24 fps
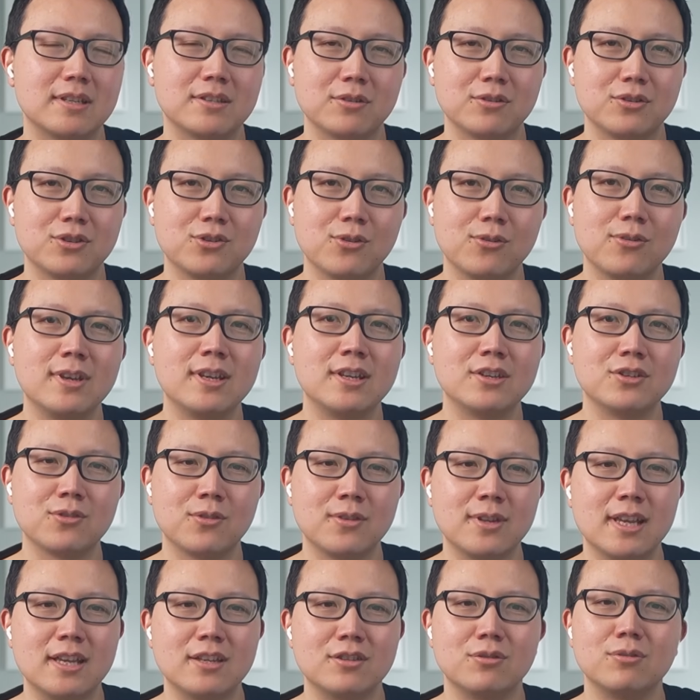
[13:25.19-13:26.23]
So showing
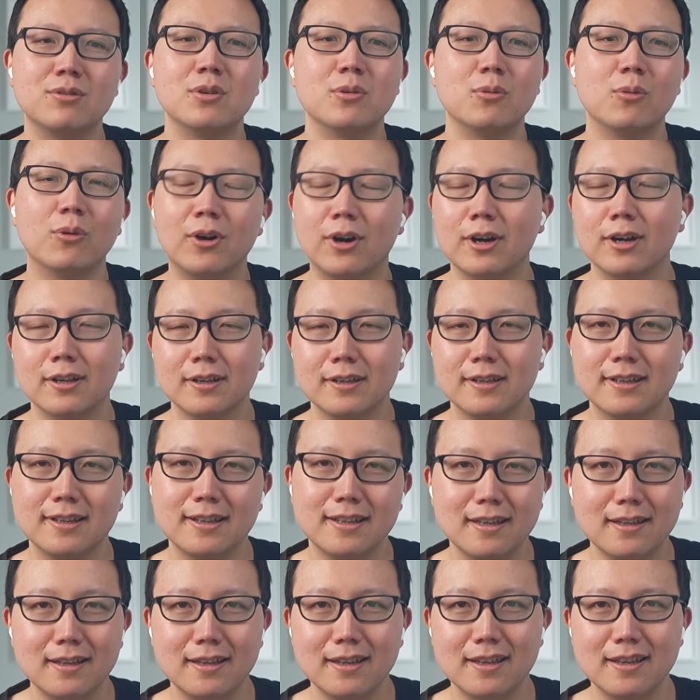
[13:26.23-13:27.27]
that it's doing the work
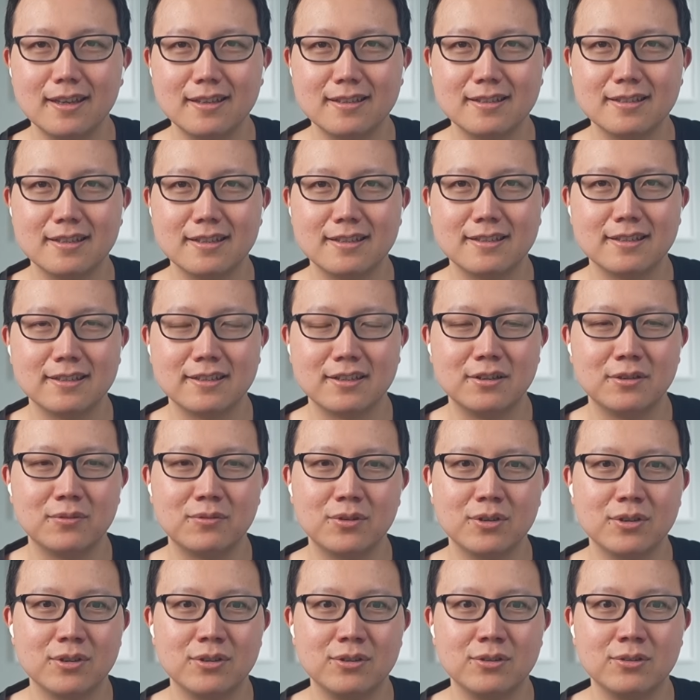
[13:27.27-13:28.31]
is like good for
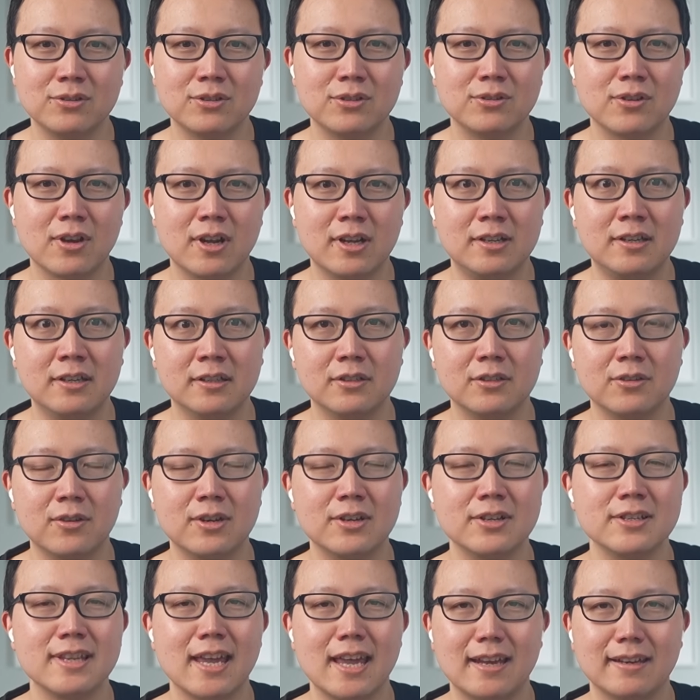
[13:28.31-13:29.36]
the user to
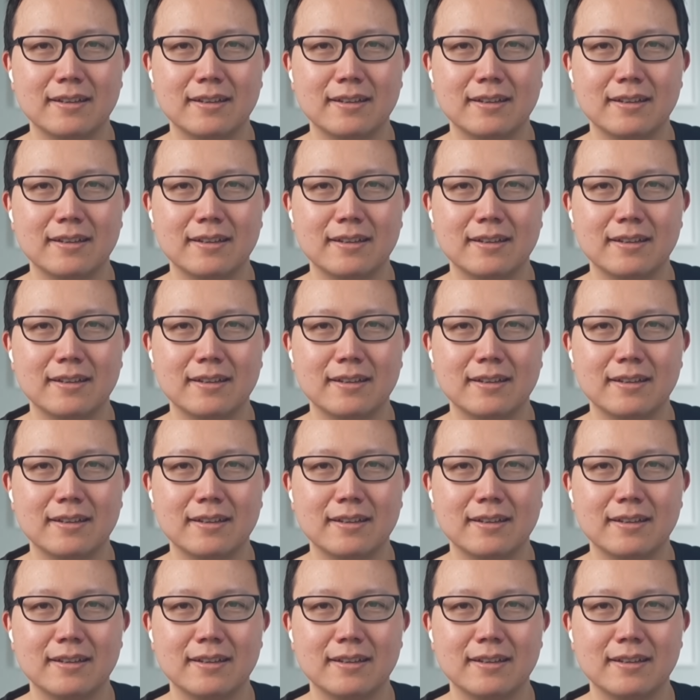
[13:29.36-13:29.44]
understand.